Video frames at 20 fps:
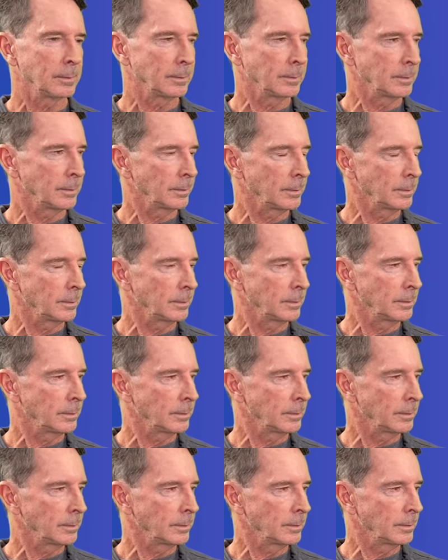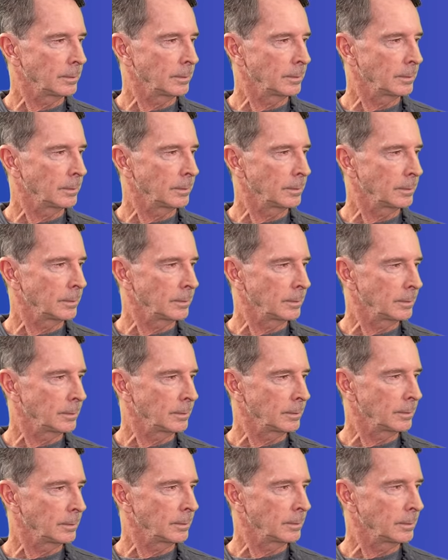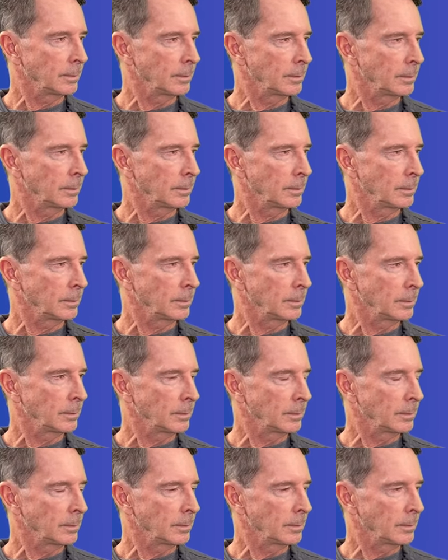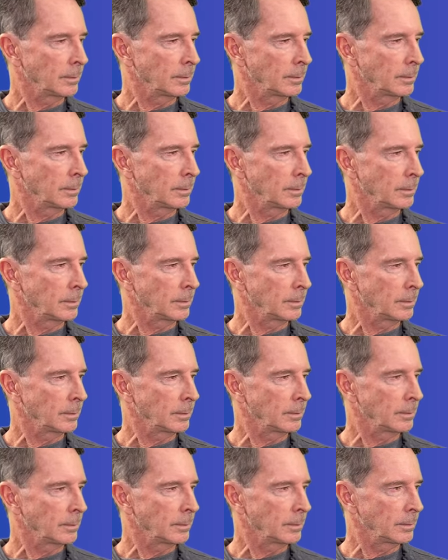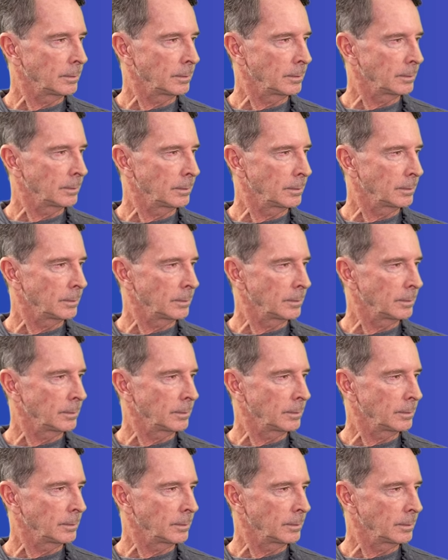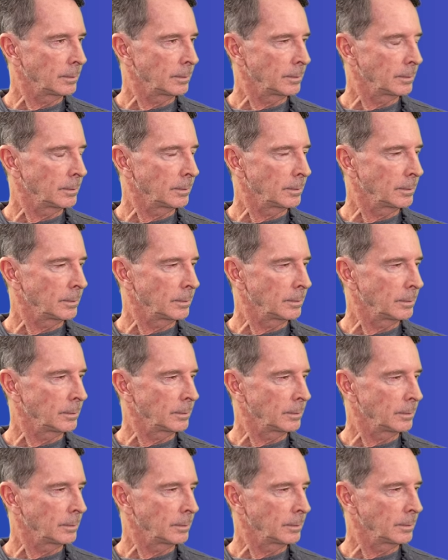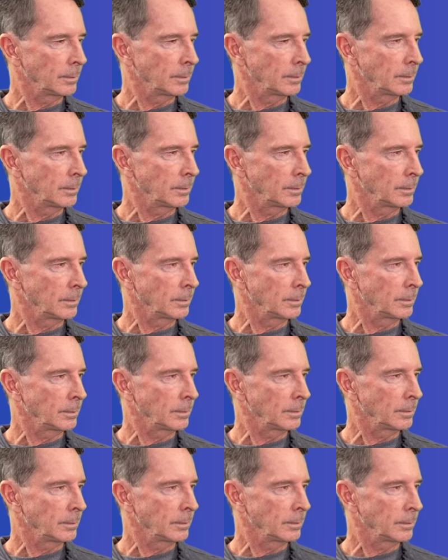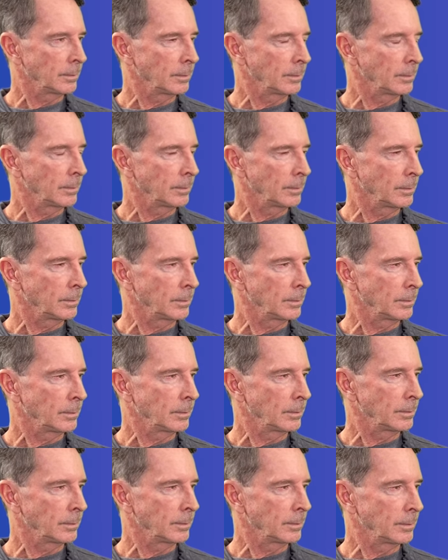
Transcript: (not speaking)